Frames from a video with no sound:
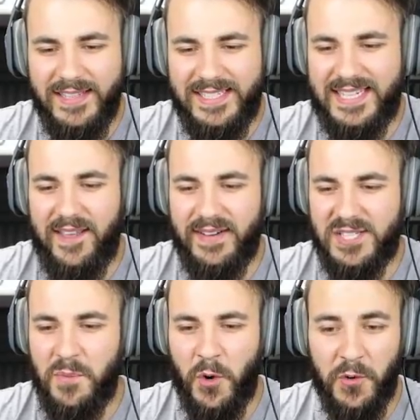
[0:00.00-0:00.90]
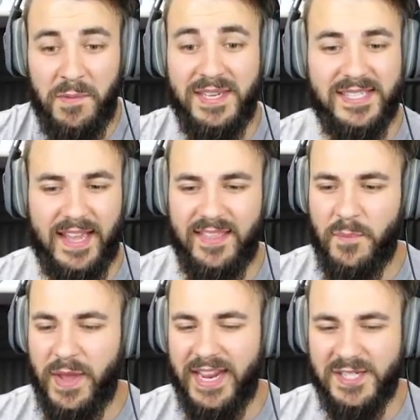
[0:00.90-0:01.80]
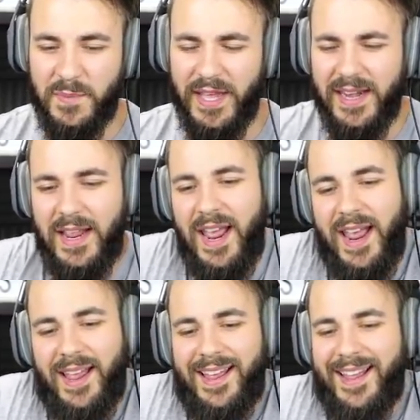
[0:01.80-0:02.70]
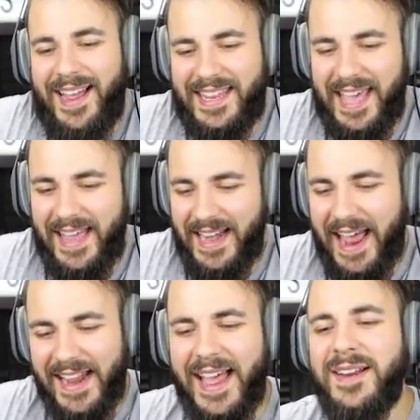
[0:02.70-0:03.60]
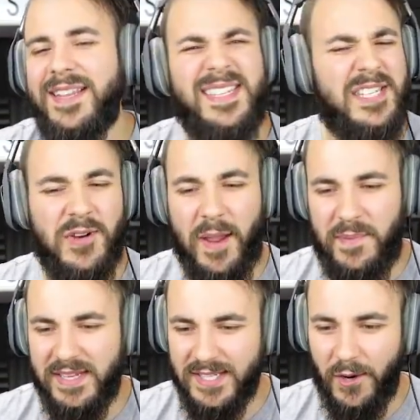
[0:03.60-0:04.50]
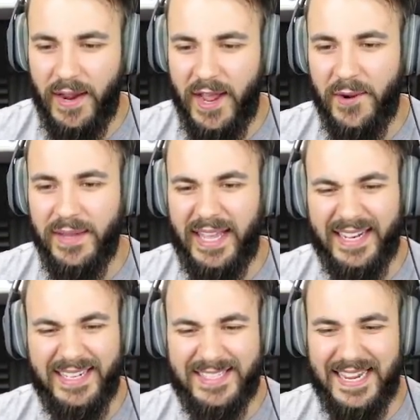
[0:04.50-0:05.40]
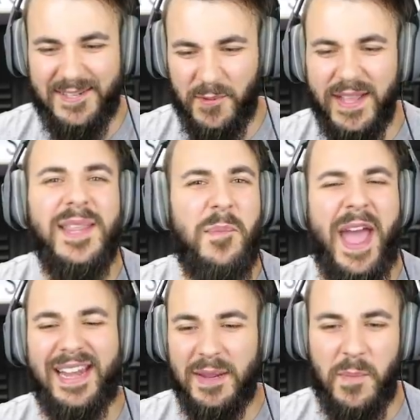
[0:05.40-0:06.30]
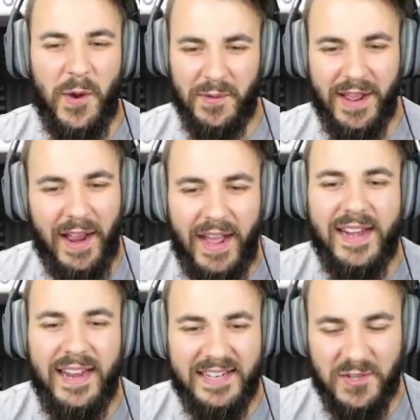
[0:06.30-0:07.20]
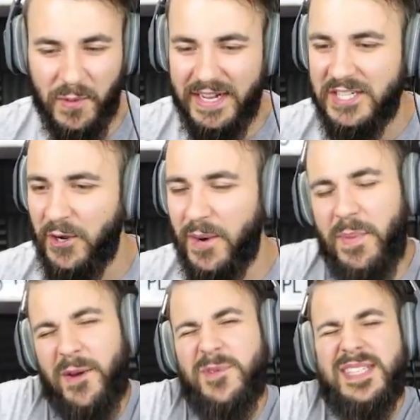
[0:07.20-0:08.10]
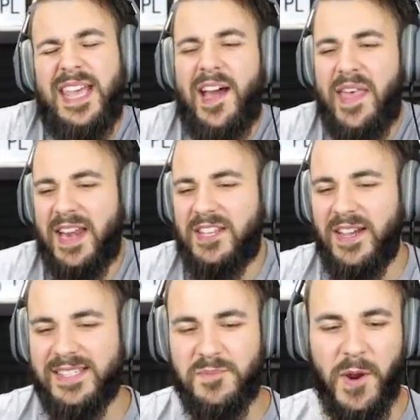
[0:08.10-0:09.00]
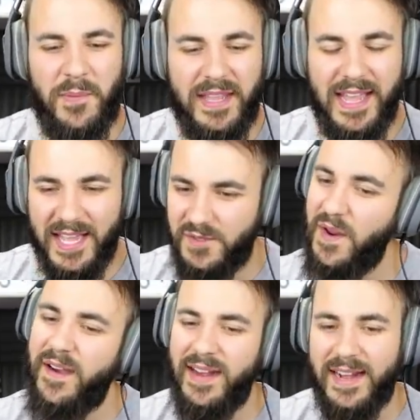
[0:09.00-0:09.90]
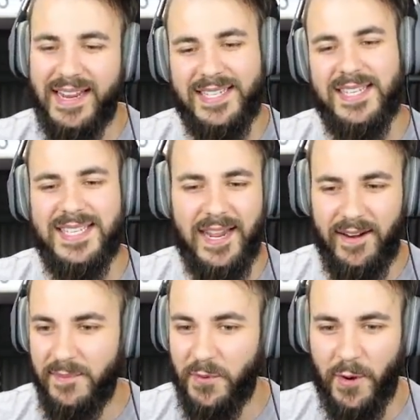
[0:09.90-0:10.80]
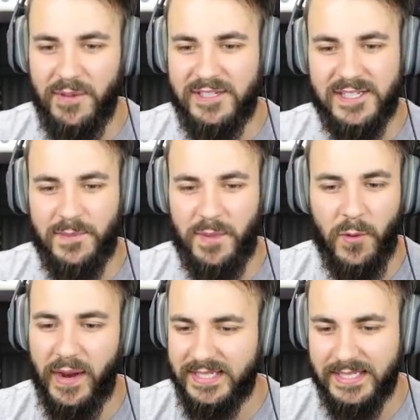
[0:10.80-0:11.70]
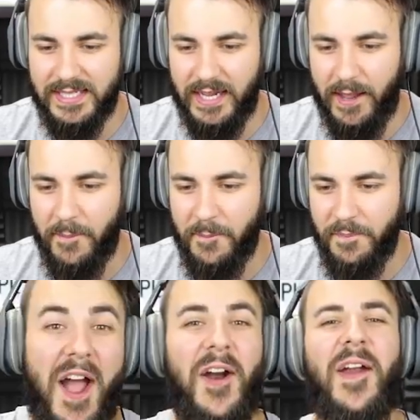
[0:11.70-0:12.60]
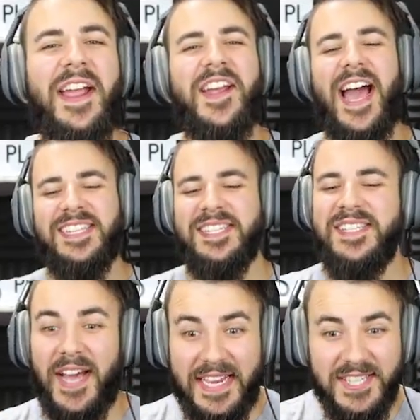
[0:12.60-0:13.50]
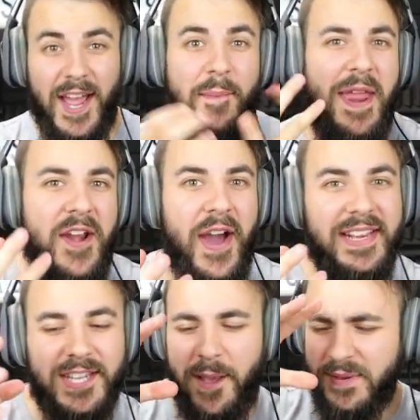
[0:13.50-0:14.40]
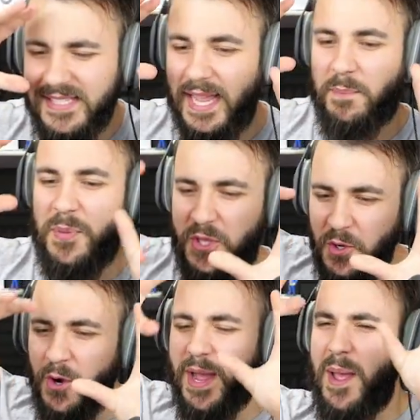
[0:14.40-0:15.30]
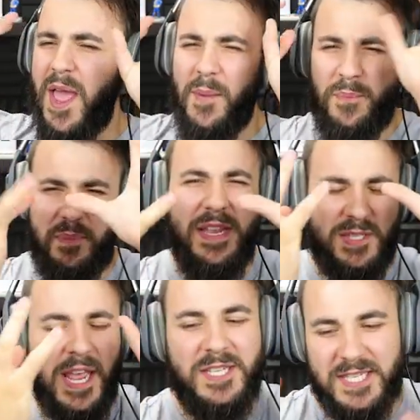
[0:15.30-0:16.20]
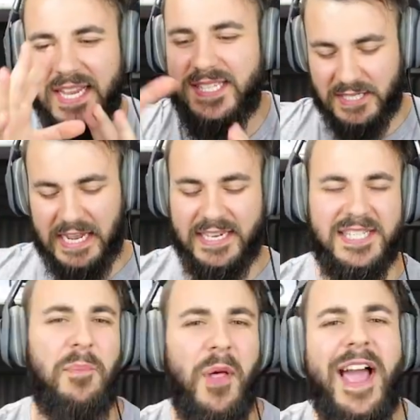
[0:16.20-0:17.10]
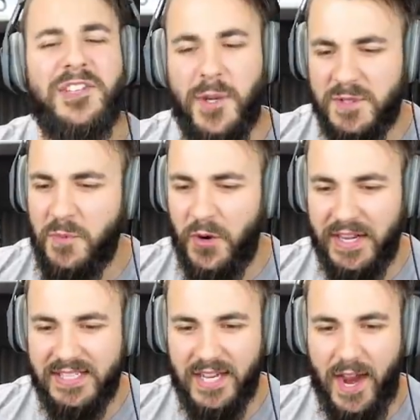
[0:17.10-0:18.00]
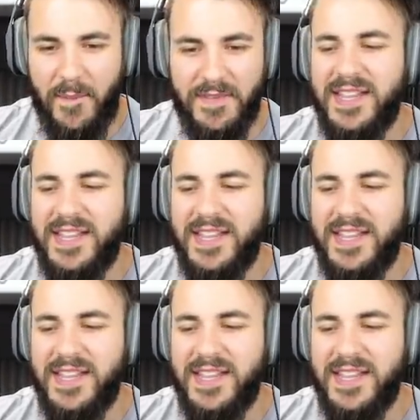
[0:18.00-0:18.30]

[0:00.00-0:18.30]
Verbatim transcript: Just to give us some more room inside the base, but again, and and because it's scrappy as all hell. Like it's it's really badly built. Uh, I'd like to redo it, but we'll see how that goes. It's probably it's very unnecessary. Probably just a big waste of time. All right, guys, it's nighttime, and nighttime is like pure. It's it's it's it's supply drop spawn in time.